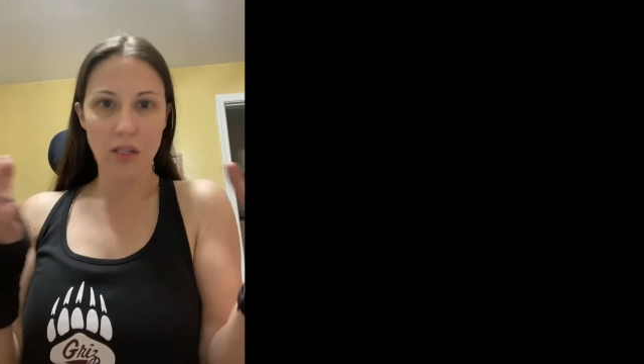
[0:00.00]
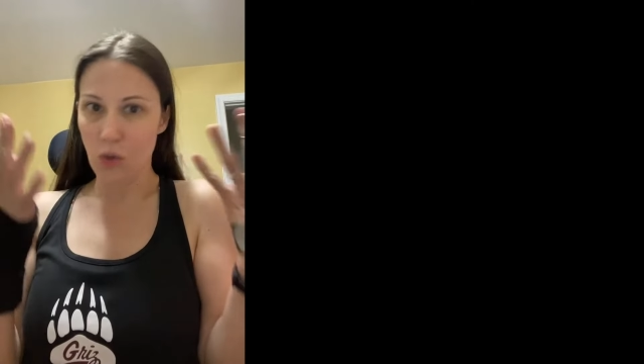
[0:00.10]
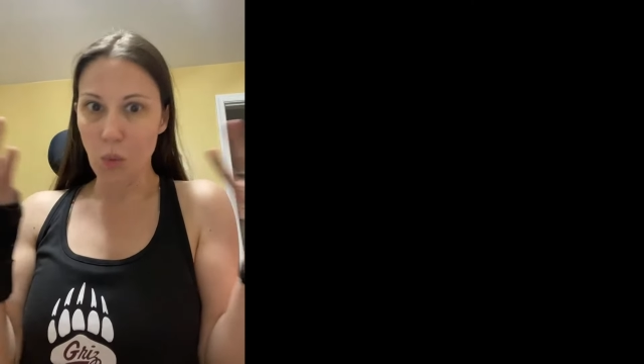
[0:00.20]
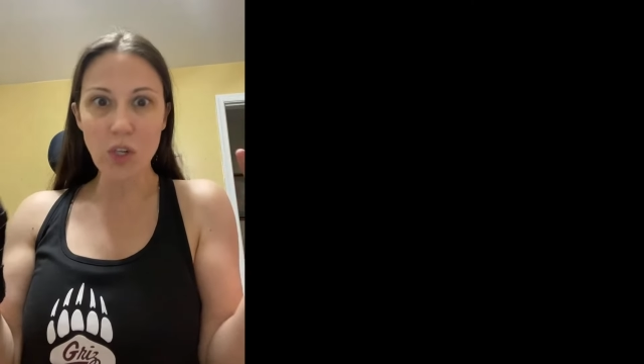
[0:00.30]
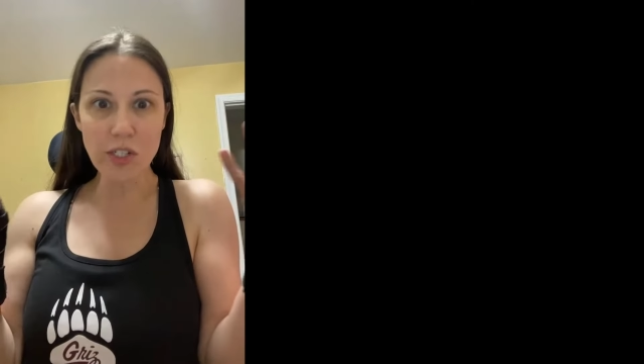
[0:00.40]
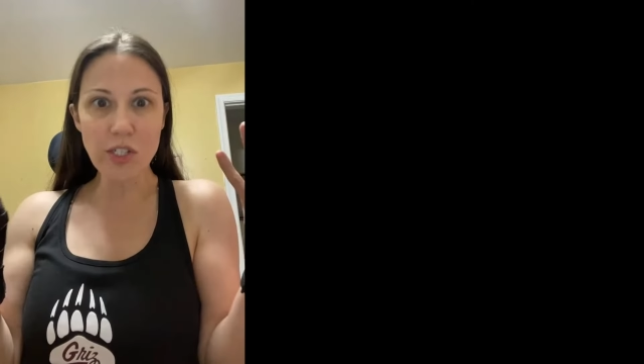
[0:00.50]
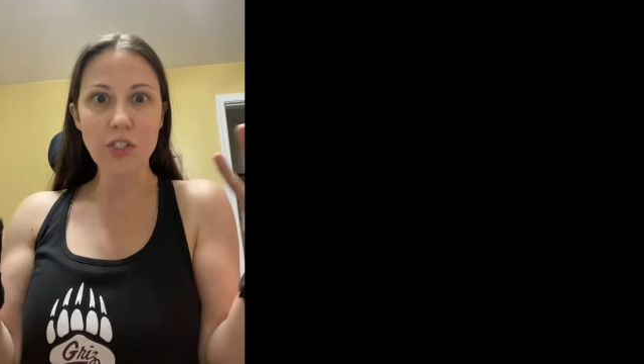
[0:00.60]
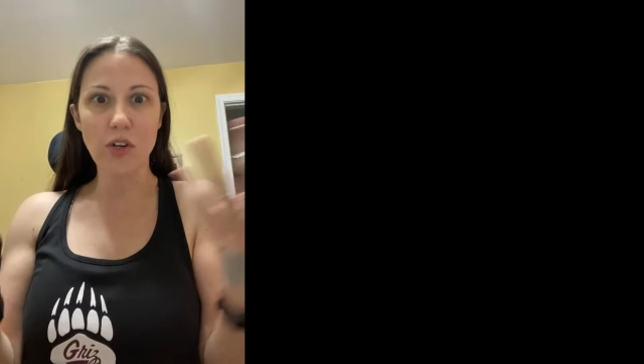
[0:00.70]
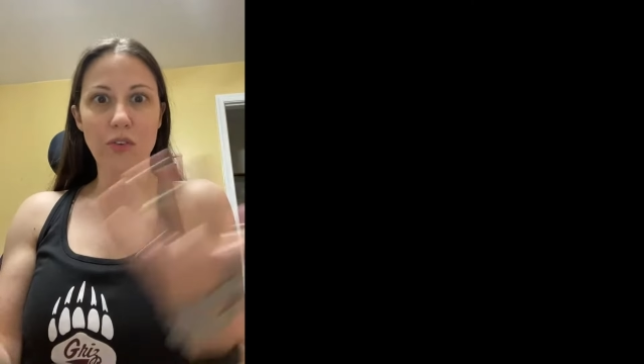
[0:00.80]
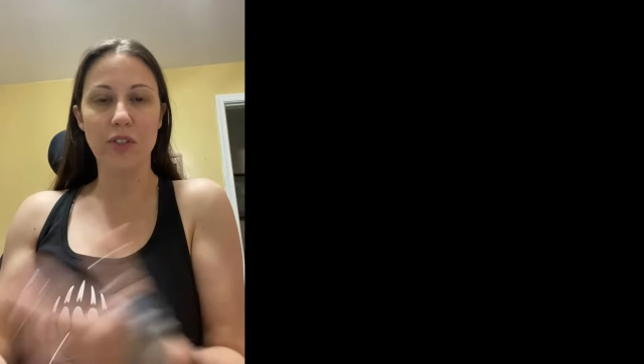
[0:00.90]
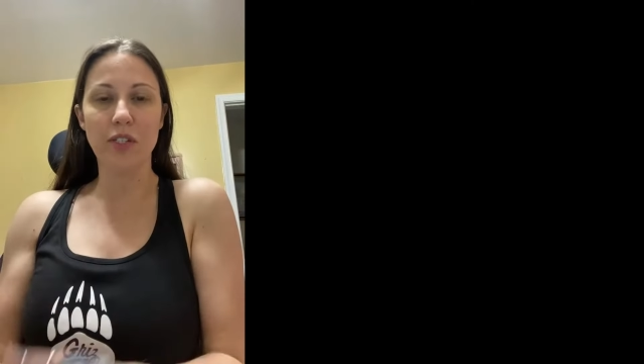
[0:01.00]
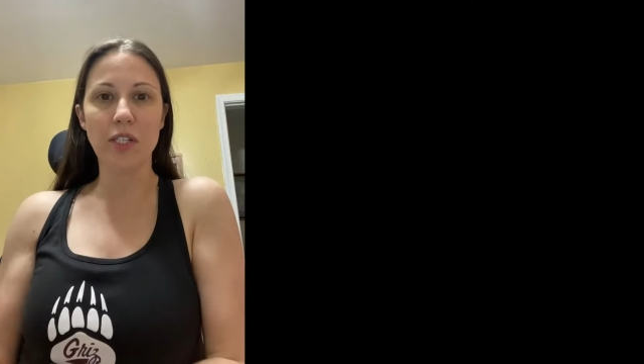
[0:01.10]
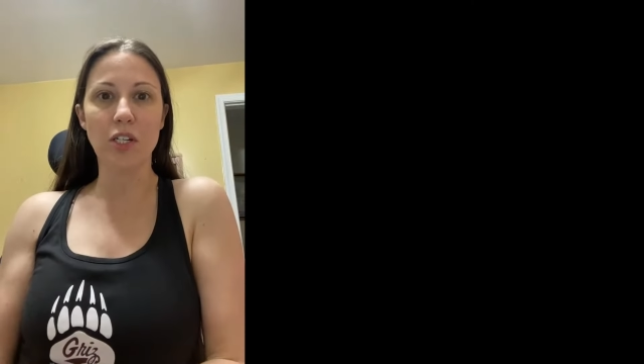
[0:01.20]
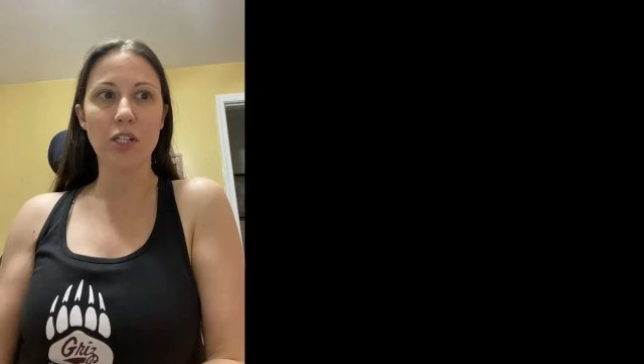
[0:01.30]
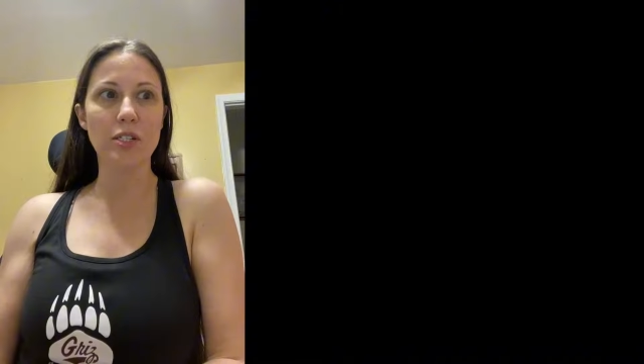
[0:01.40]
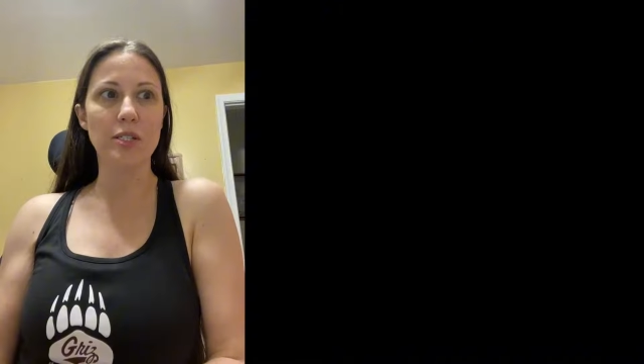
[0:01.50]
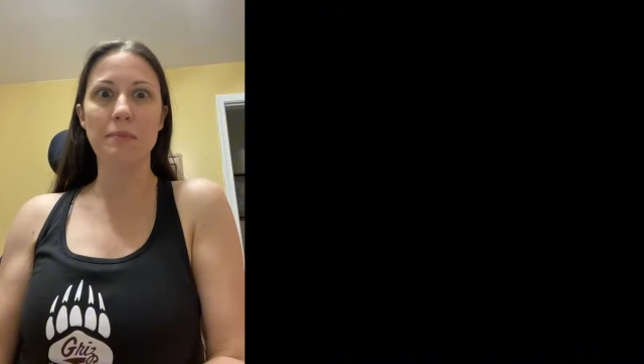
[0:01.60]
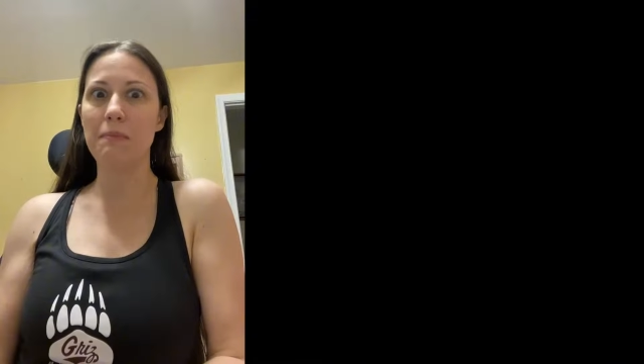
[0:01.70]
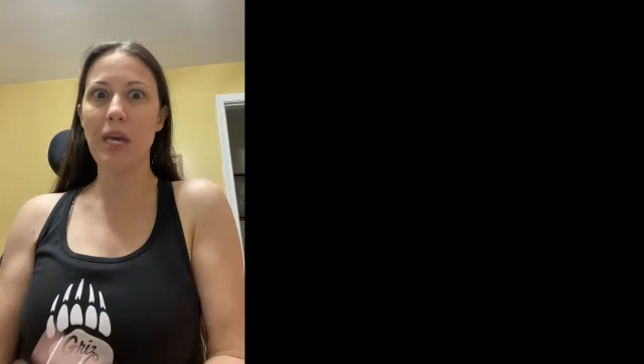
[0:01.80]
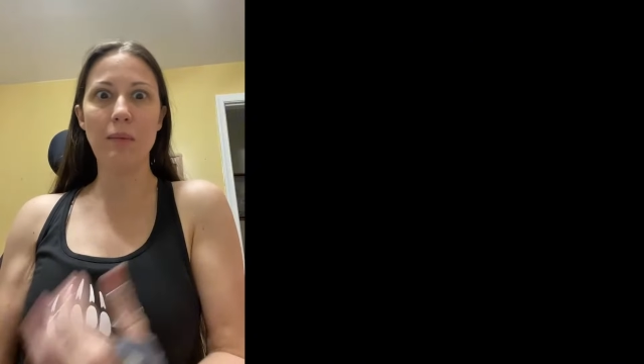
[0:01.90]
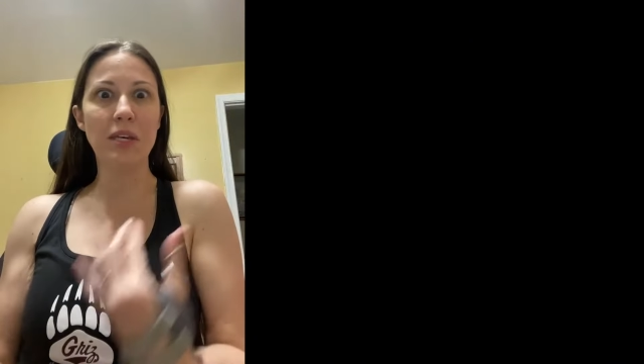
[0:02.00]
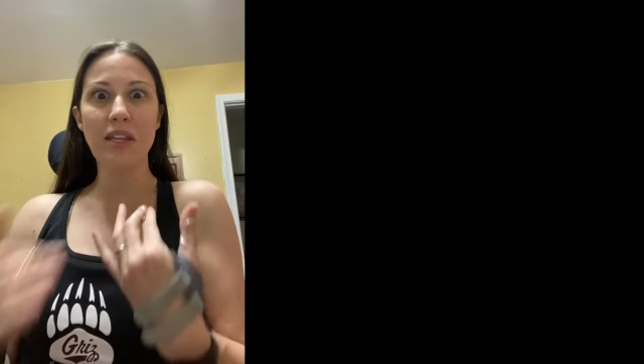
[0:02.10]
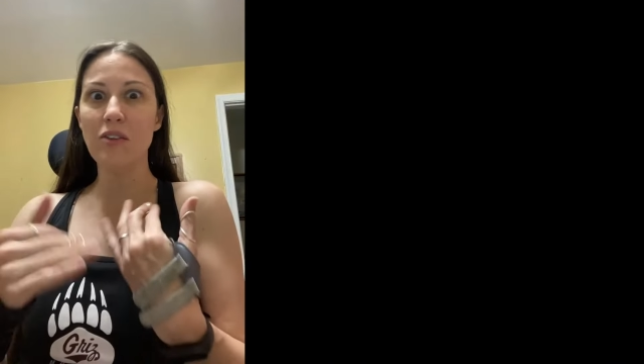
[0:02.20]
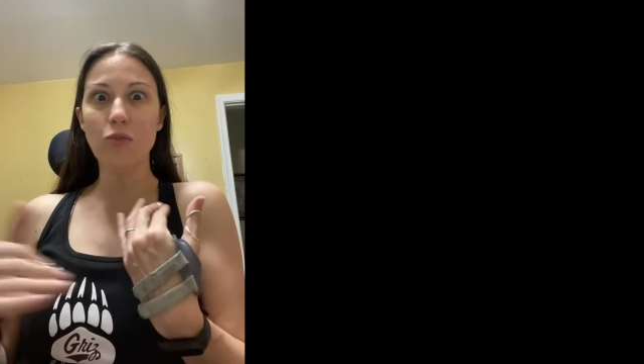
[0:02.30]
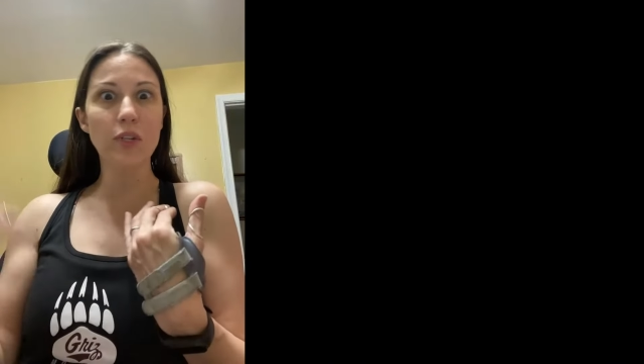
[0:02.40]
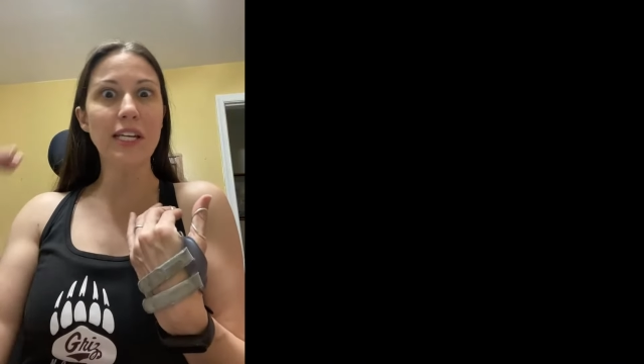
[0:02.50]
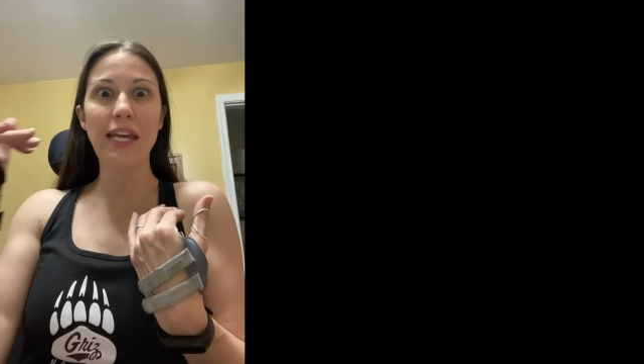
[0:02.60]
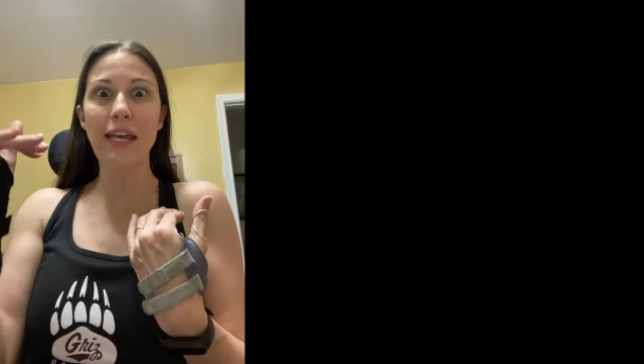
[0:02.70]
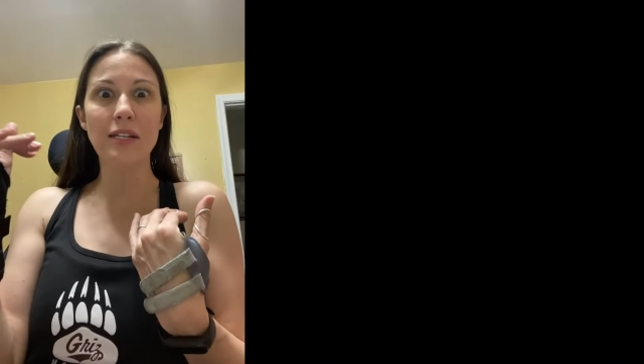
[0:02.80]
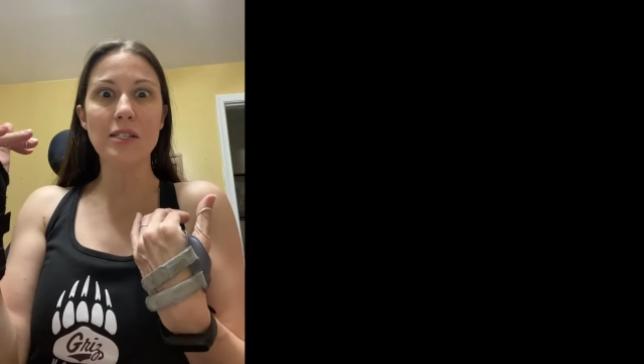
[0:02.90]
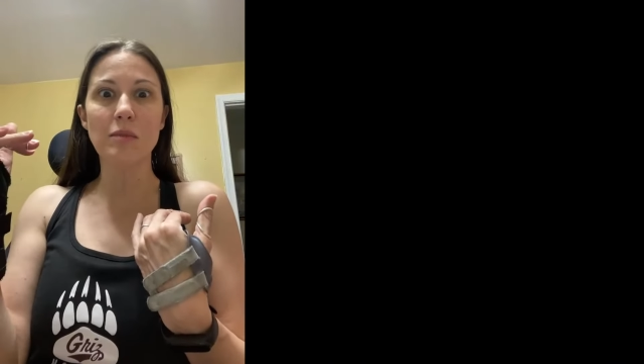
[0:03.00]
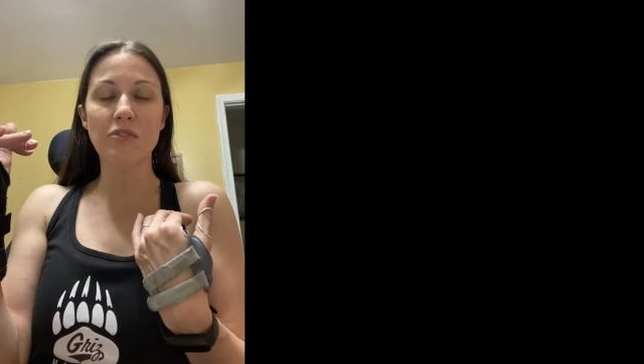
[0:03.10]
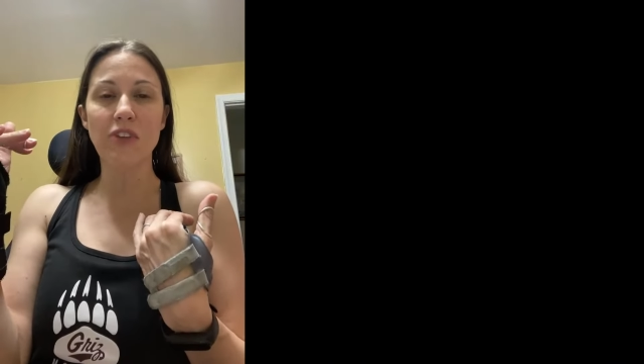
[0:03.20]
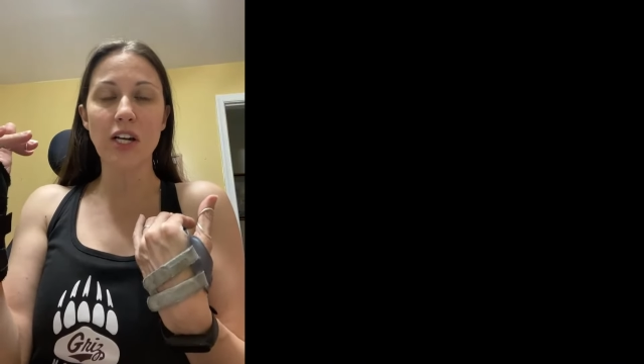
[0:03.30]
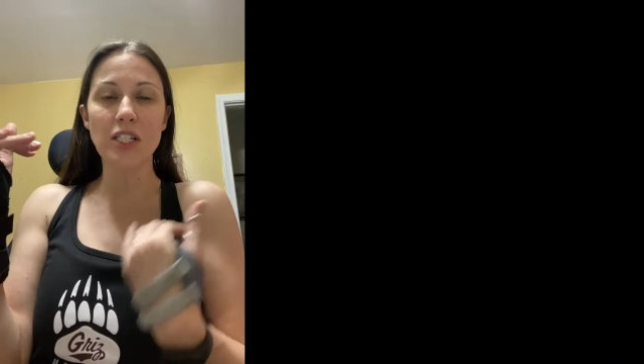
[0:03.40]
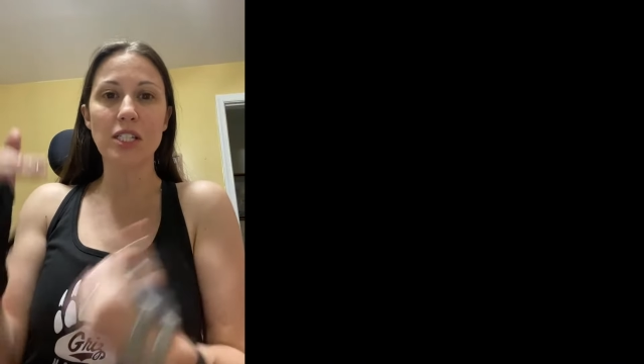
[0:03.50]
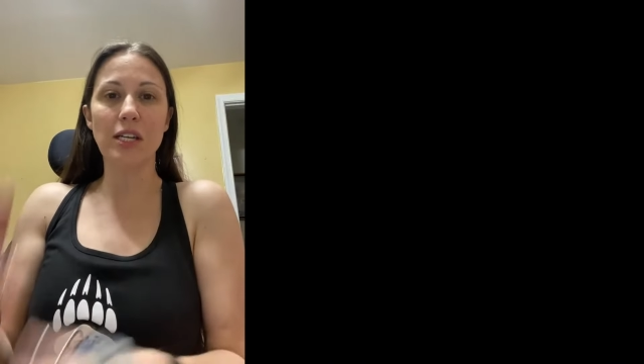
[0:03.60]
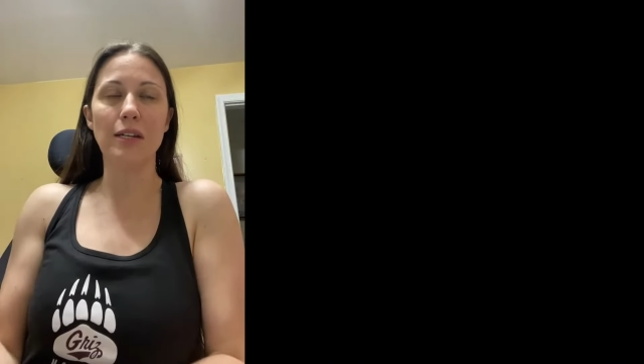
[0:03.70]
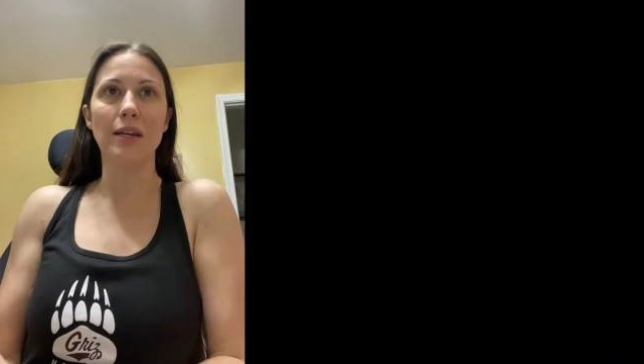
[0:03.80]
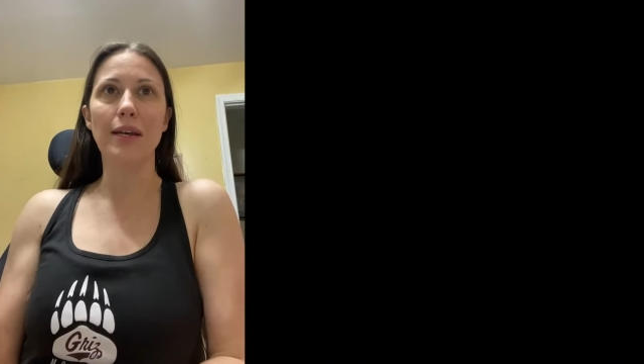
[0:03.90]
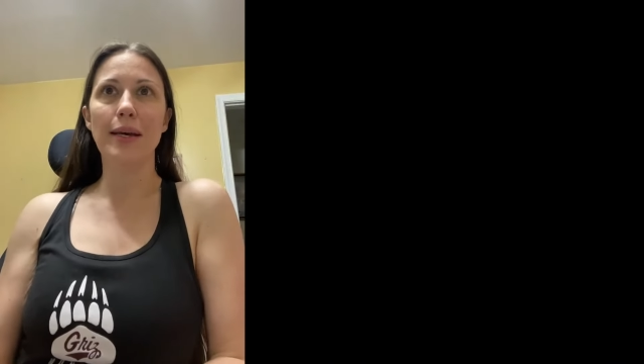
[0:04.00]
worsened over the years. Maybe they've regained some function.